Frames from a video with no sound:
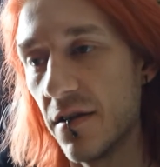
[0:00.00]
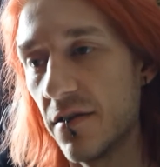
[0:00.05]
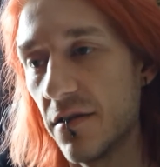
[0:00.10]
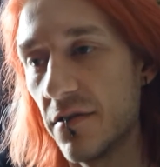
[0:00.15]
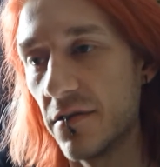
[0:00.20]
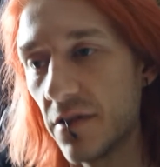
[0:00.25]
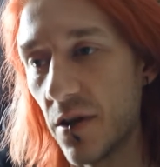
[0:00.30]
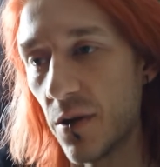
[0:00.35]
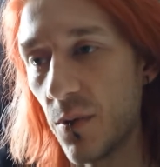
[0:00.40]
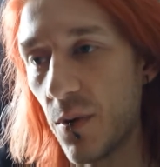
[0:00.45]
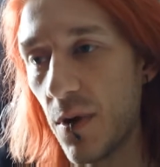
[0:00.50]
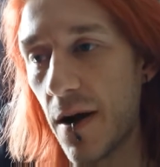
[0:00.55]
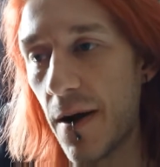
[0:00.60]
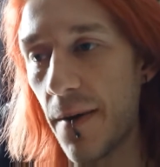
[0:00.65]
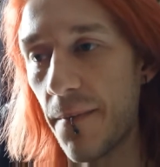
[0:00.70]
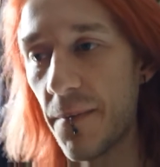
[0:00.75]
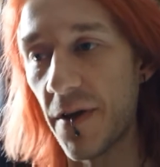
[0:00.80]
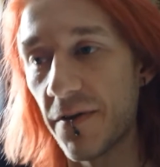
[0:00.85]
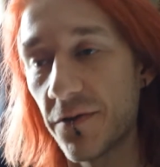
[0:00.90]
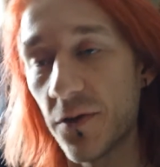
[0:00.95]
So
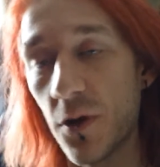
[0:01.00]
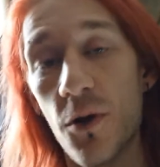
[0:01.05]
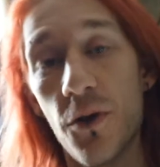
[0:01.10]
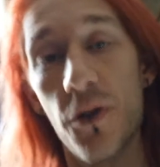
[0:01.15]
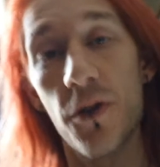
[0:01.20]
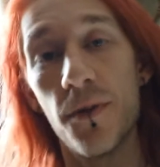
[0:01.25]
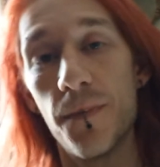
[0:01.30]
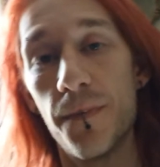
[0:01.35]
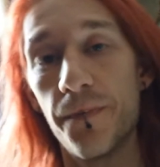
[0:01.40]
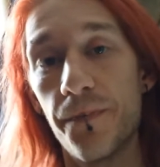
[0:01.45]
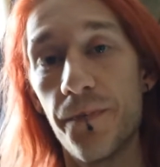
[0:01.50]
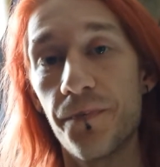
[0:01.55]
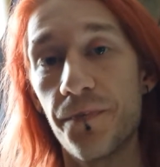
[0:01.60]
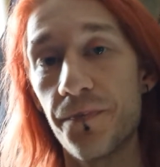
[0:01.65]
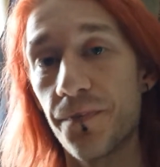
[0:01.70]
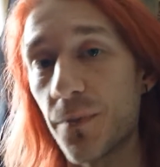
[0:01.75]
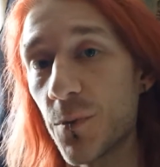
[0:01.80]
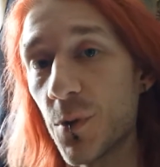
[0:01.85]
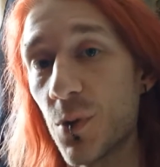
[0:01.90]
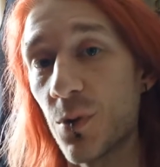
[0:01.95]
I've told them
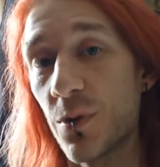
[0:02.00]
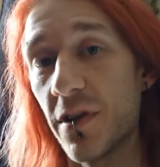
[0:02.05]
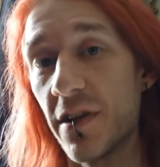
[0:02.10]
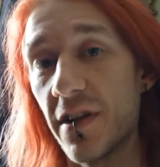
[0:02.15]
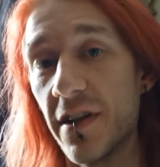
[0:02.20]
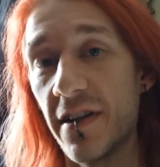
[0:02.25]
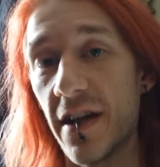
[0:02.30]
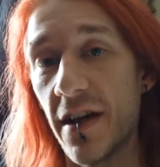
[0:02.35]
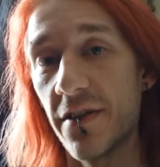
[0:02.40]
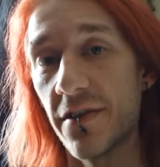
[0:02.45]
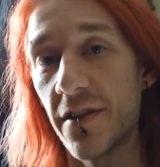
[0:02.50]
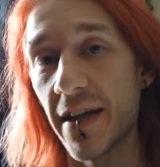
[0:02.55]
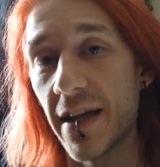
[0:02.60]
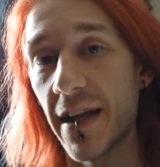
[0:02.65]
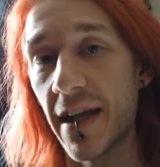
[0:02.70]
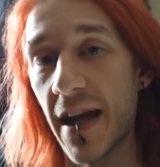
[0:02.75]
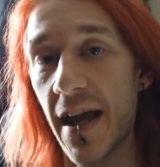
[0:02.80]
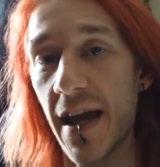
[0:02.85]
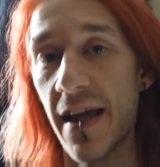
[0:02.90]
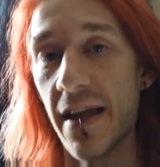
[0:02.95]
all the details I
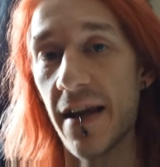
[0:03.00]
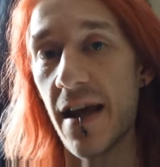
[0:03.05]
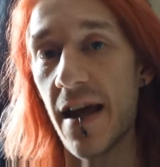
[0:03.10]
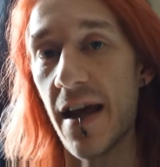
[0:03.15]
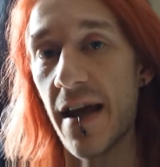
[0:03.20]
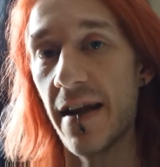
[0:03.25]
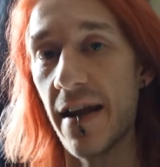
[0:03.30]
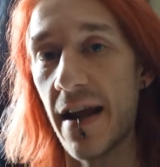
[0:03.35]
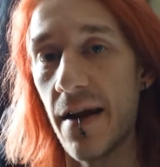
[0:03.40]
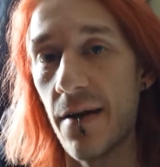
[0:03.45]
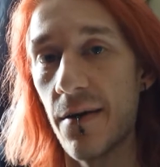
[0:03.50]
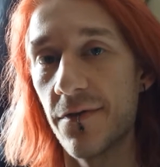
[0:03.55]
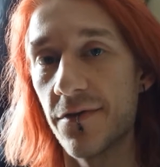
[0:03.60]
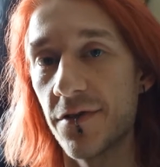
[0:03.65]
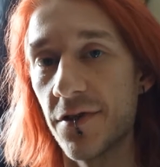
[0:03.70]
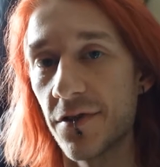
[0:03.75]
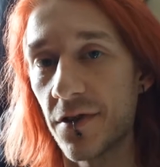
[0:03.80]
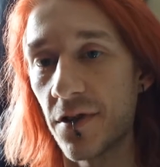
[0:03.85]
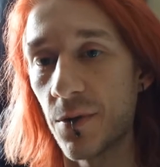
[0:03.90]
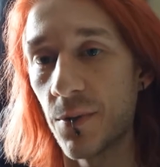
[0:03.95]
can, and now I've
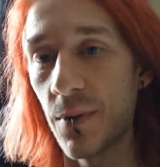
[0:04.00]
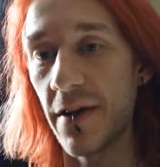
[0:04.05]
just got to wait